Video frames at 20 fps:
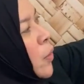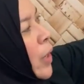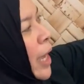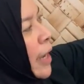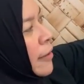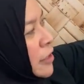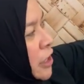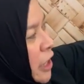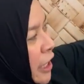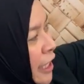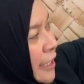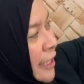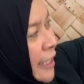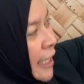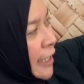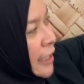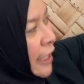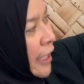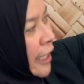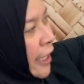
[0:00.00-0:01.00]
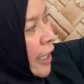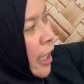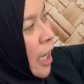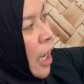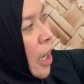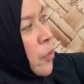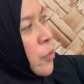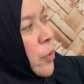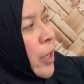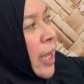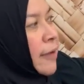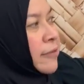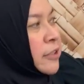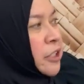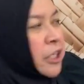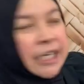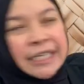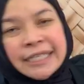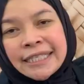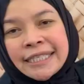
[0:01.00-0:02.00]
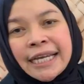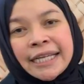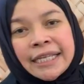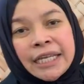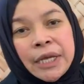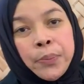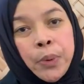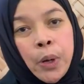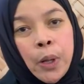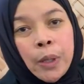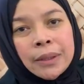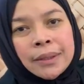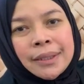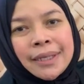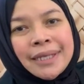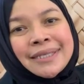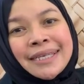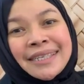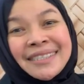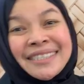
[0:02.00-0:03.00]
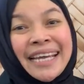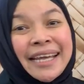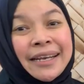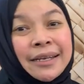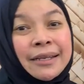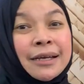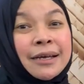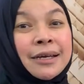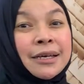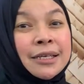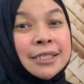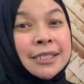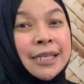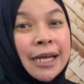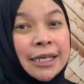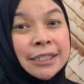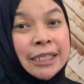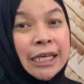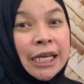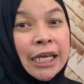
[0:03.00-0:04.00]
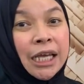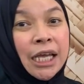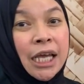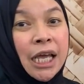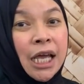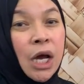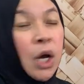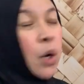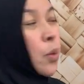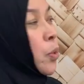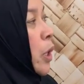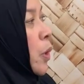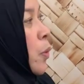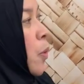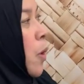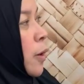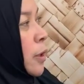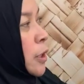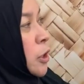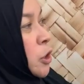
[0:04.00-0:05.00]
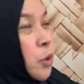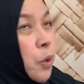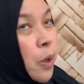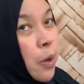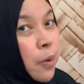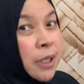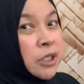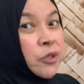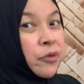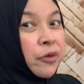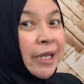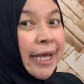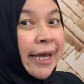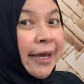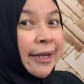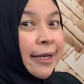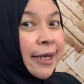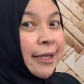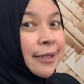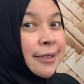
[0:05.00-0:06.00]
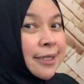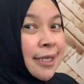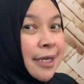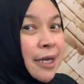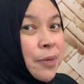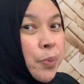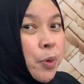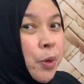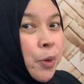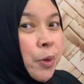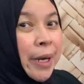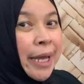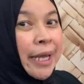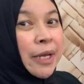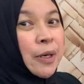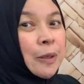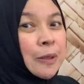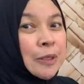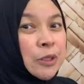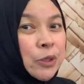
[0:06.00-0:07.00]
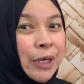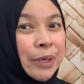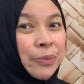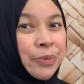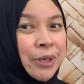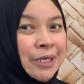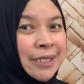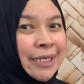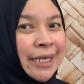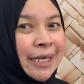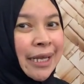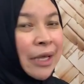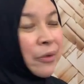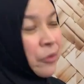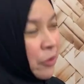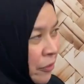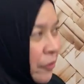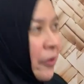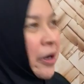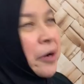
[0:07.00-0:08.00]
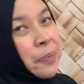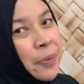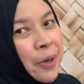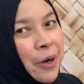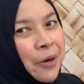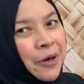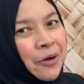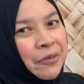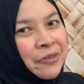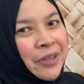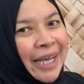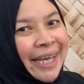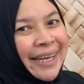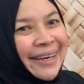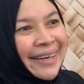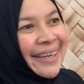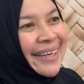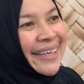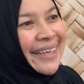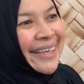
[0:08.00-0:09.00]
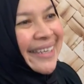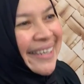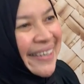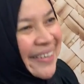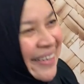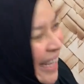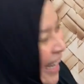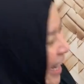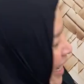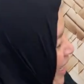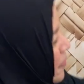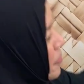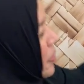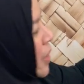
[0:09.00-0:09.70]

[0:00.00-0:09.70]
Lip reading: We have chicken satay here and we have chicken satay ball. It's a tender satay. We won 2 awards for that in Singapore and also in Brazil, and we're very proud of that. Okay?